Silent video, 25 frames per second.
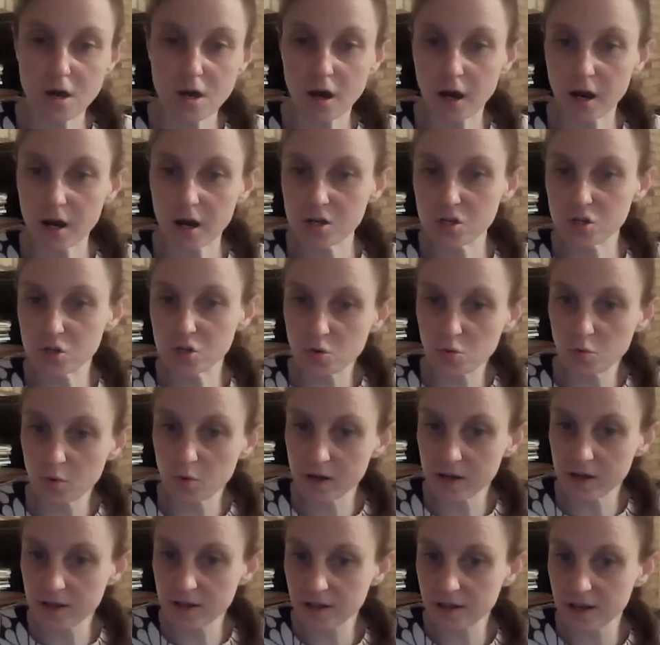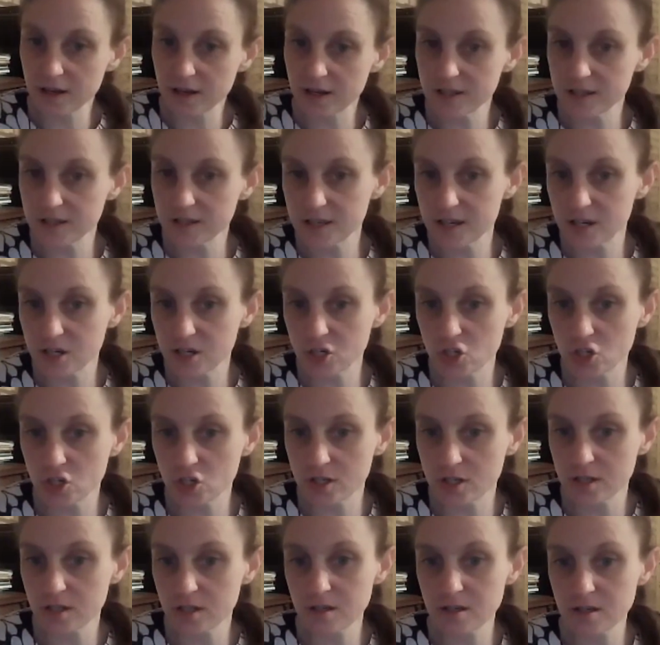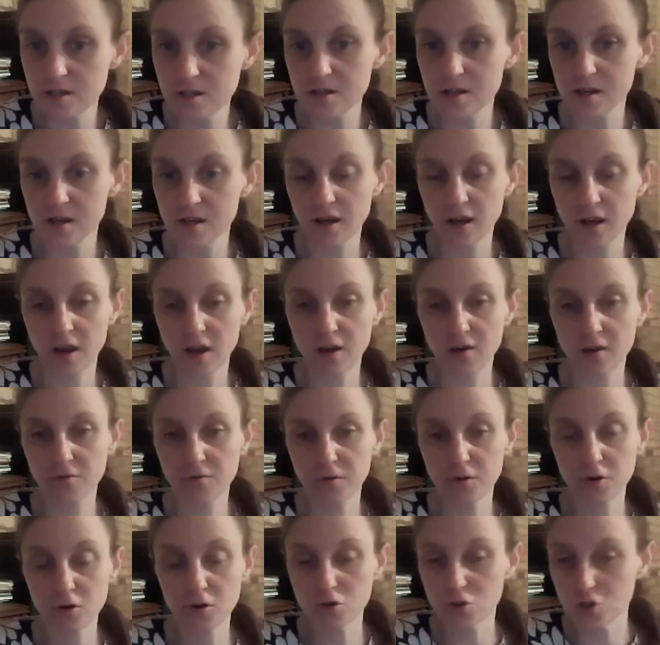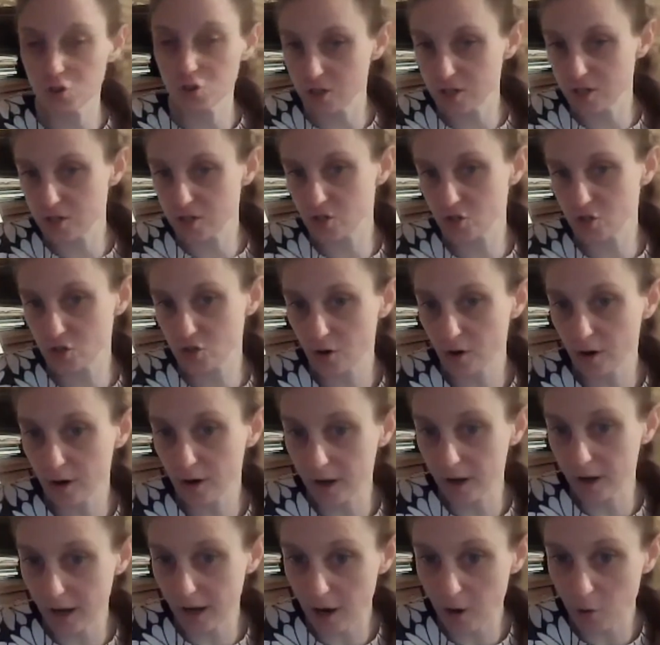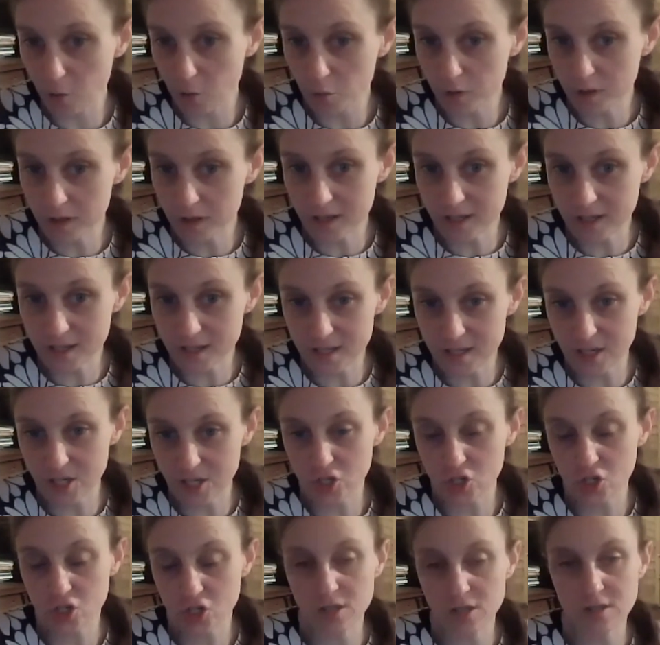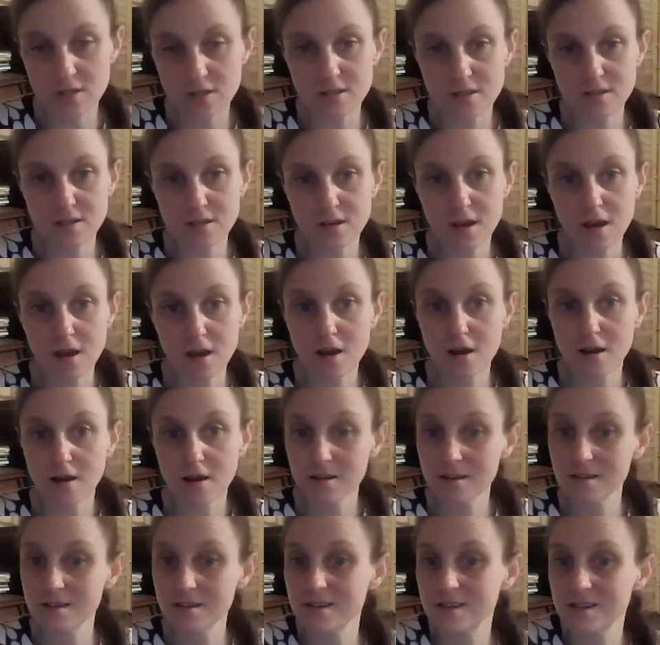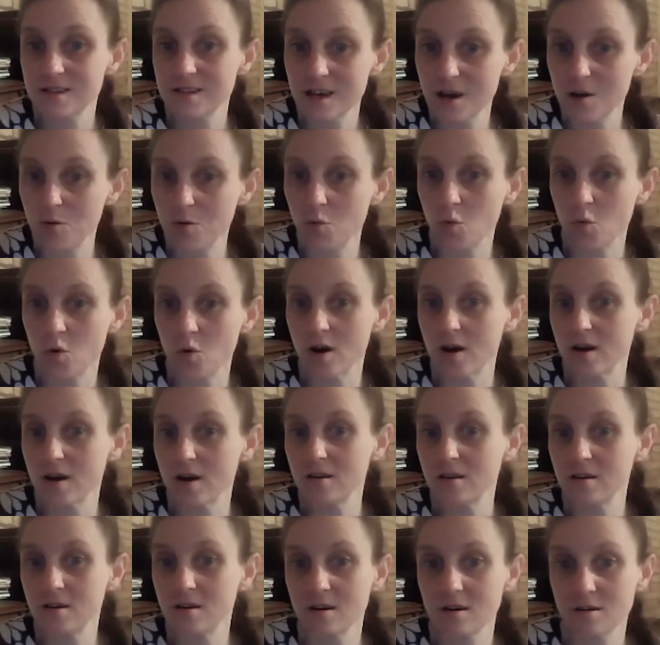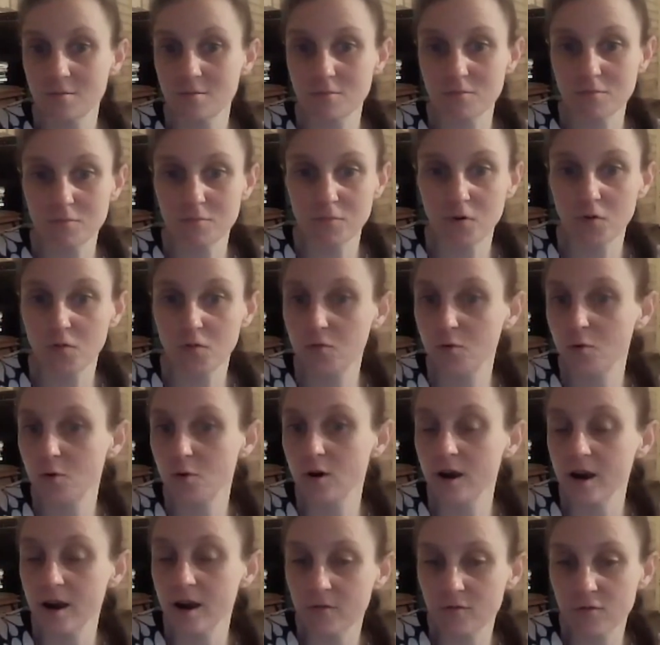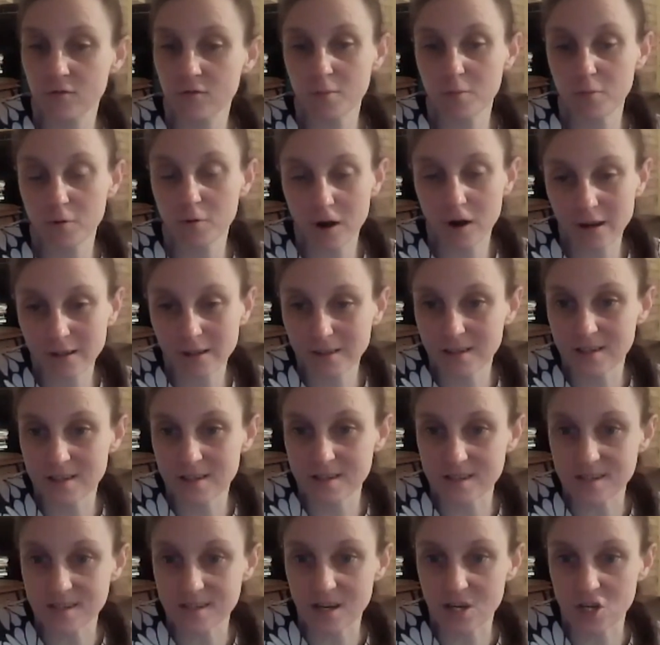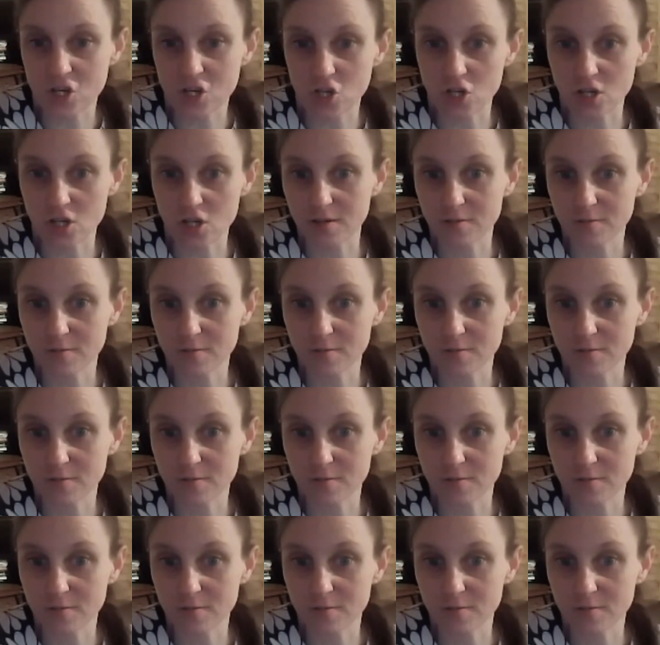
I do weekly intentions. If you're just starting out with intentions, set one before every practice session.